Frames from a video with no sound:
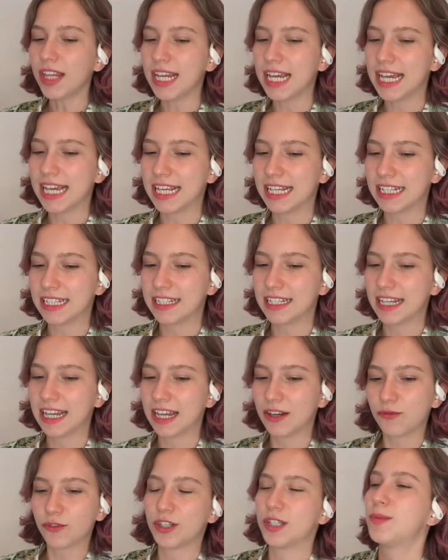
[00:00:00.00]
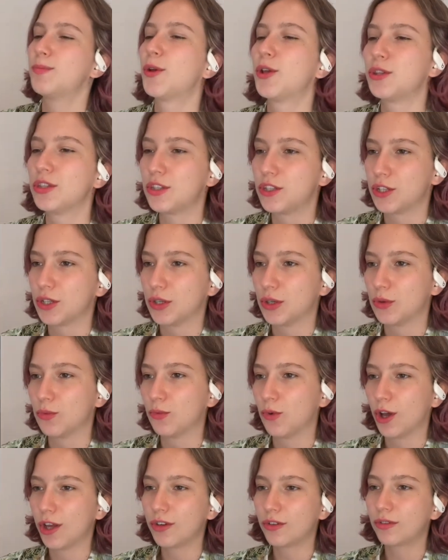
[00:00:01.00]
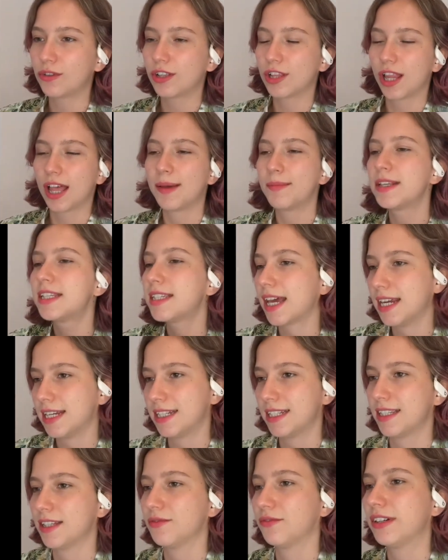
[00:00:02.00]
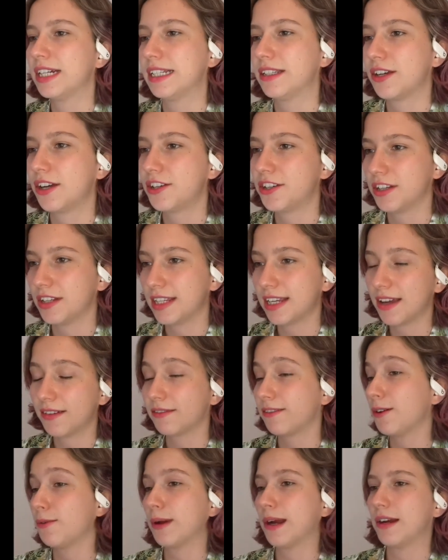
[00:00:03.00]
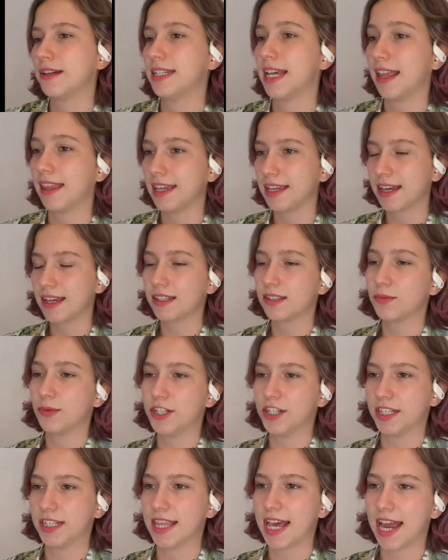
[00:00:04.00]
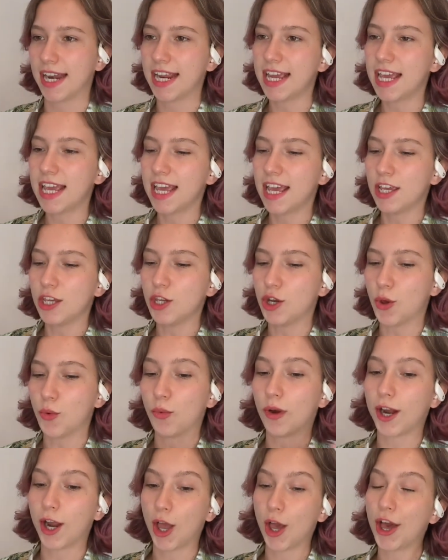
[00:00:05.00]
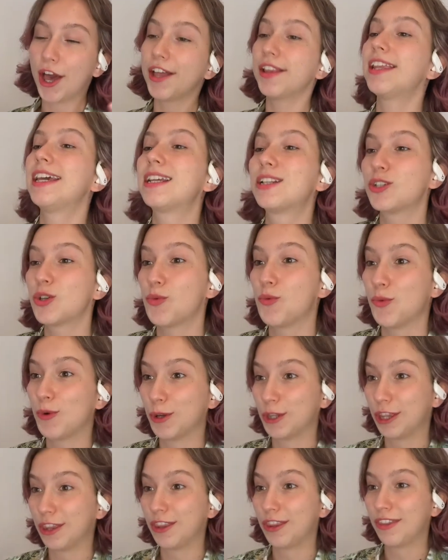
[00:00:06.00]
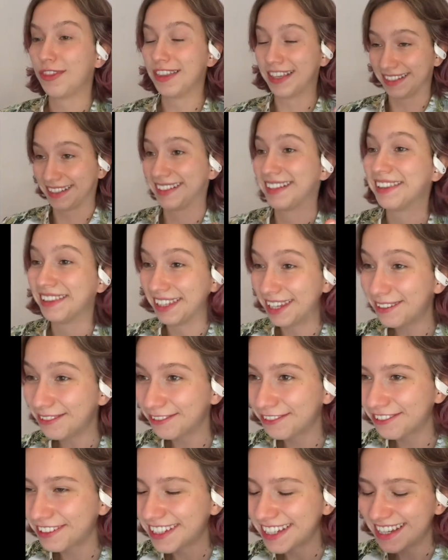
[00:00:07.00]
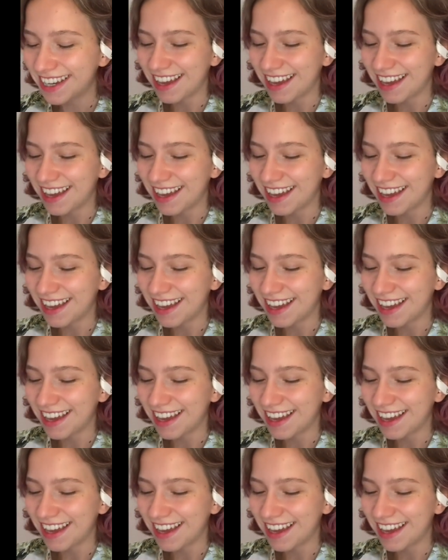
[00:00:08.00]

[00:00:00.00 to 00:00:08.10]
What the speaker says: is in response to what climate scientists and researchers everywhere are telling us, which is that, you know, we're hurtling toward this cliff.